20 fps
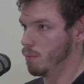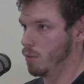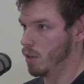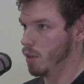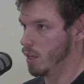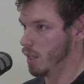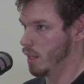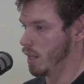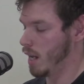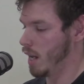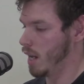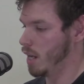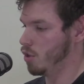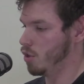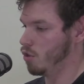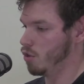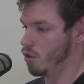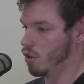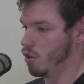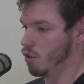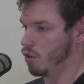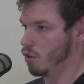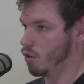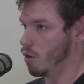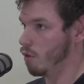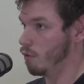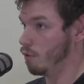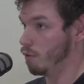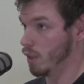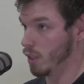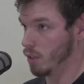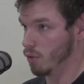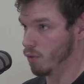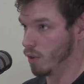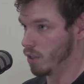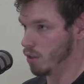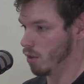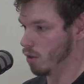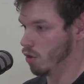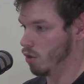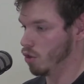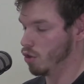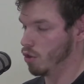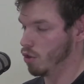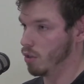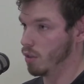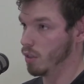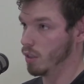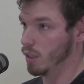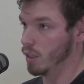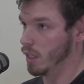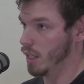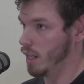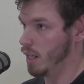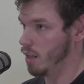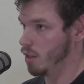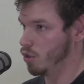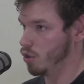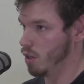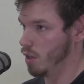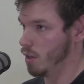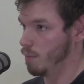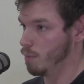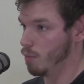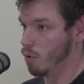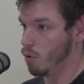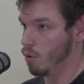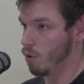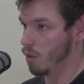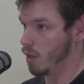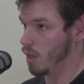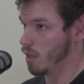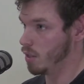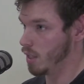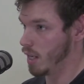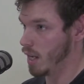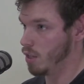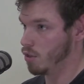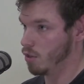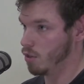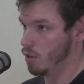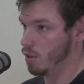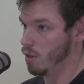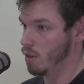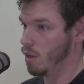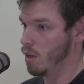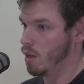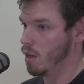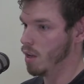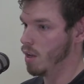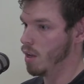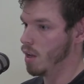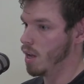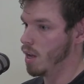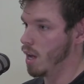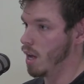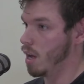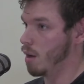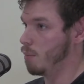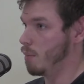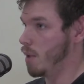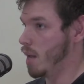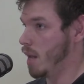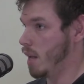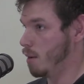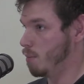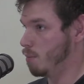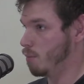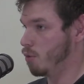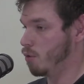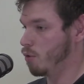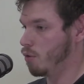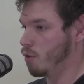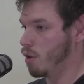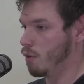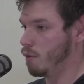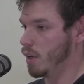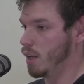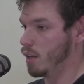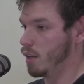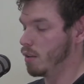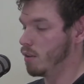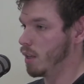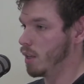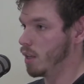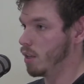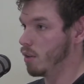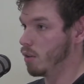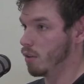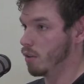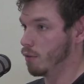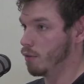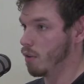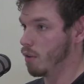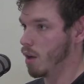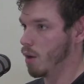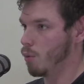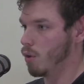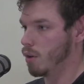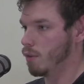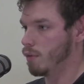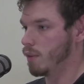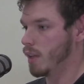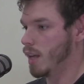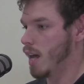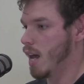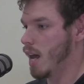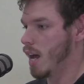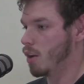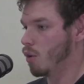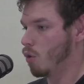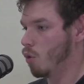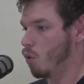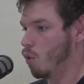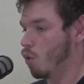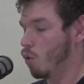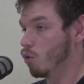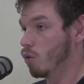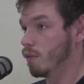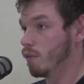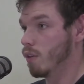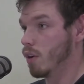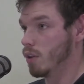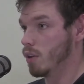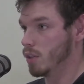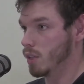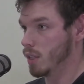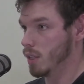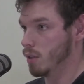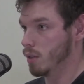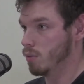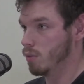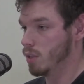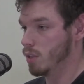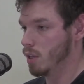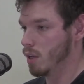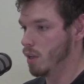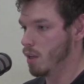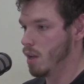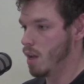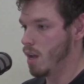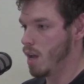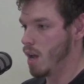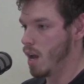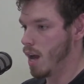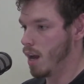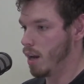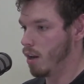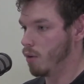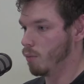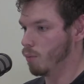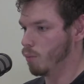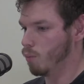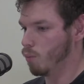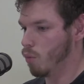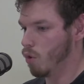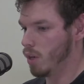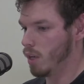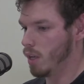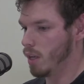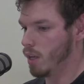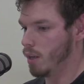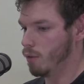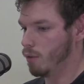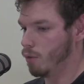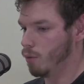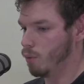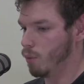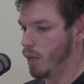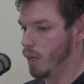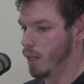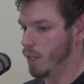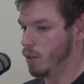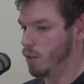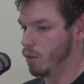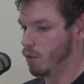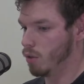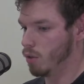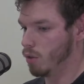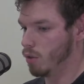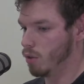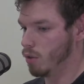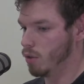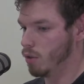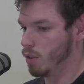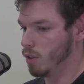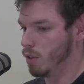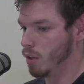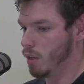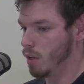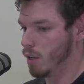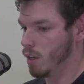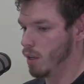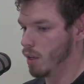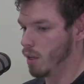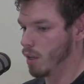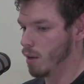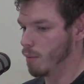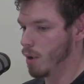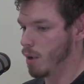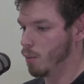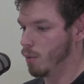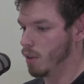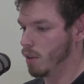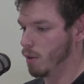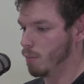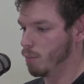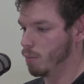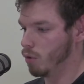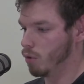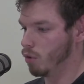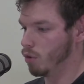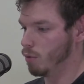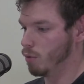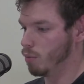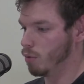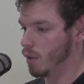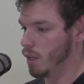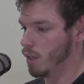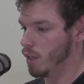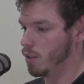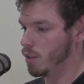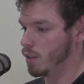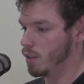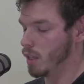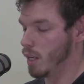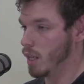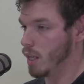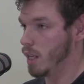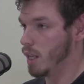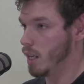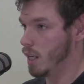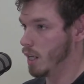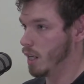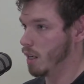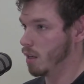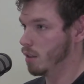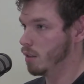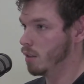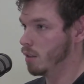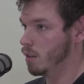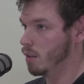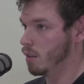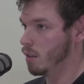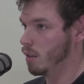communication, conflict resolution, leadership, organization, improving, thinking on the fly. What if they had all of those skills? And what if we could come up with a blueprint here